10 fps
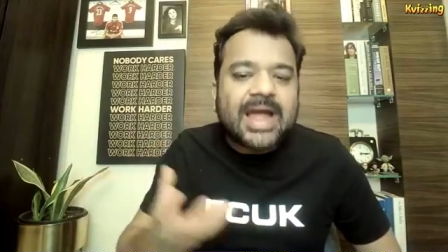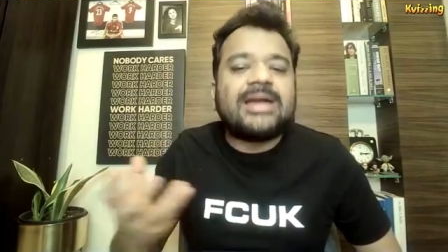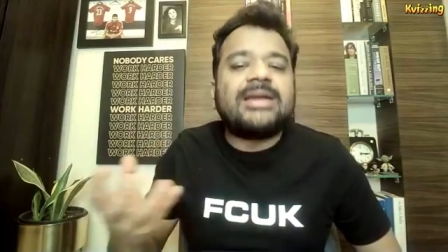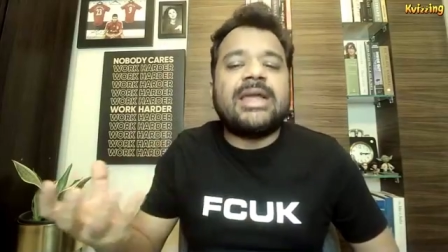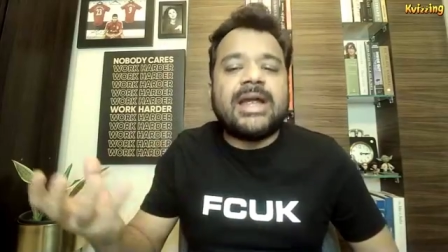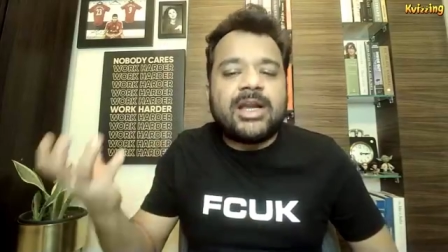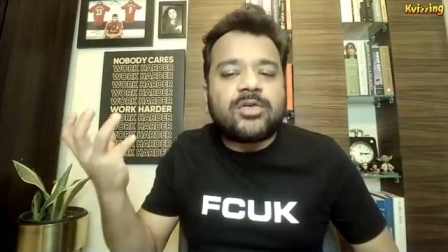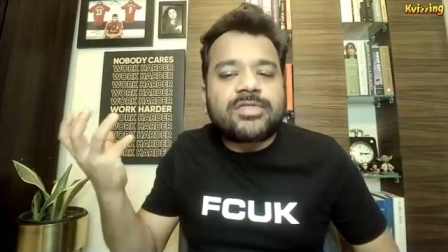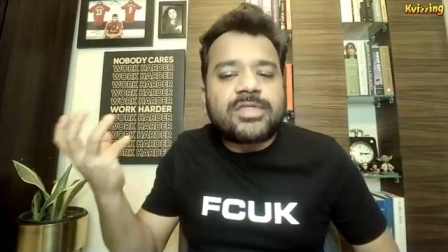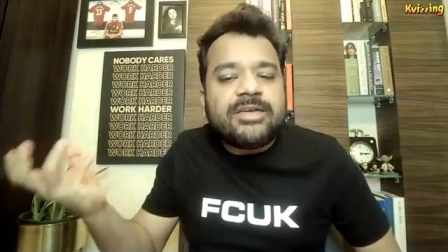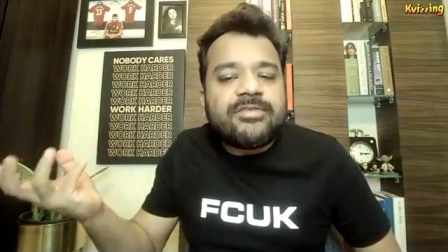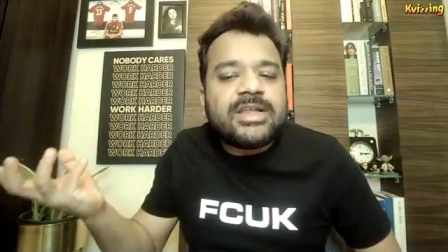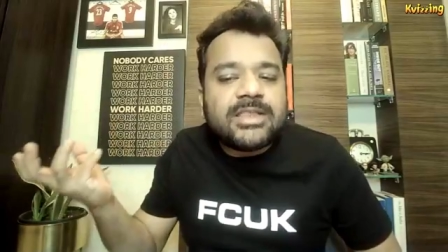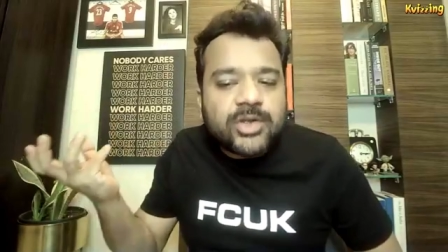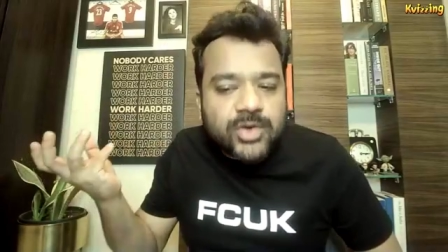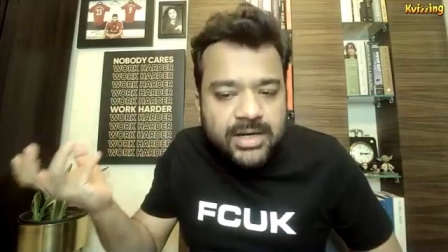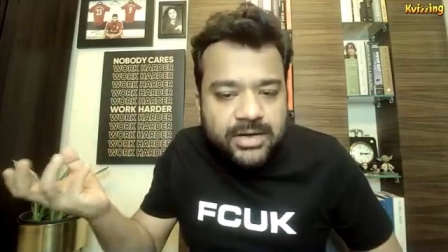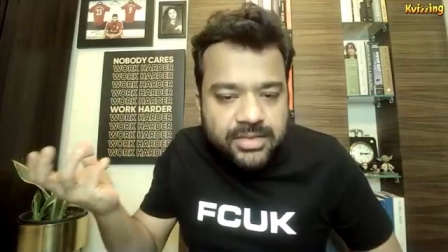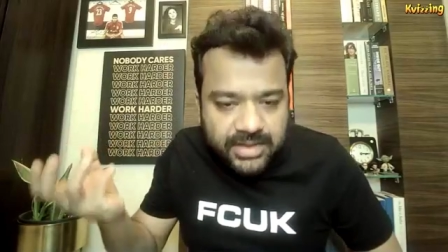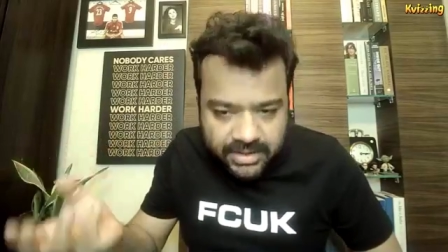and the end of slavery in the
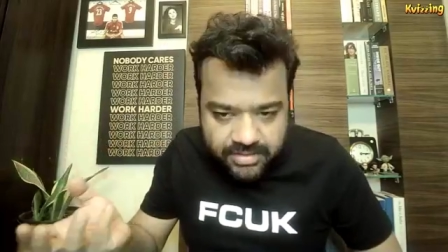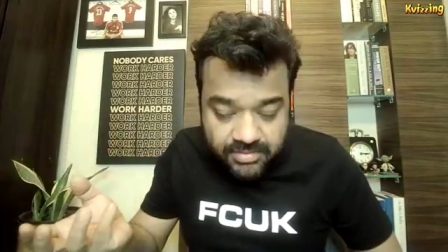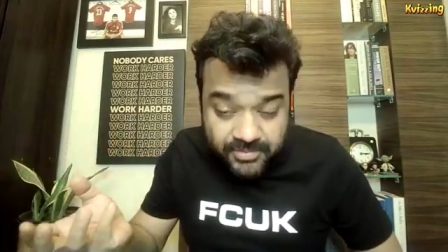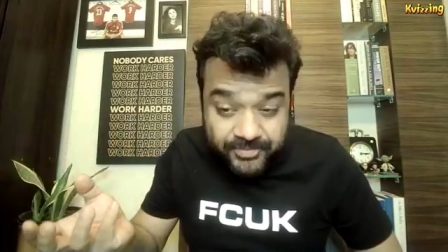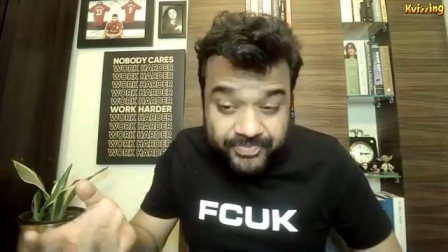United States.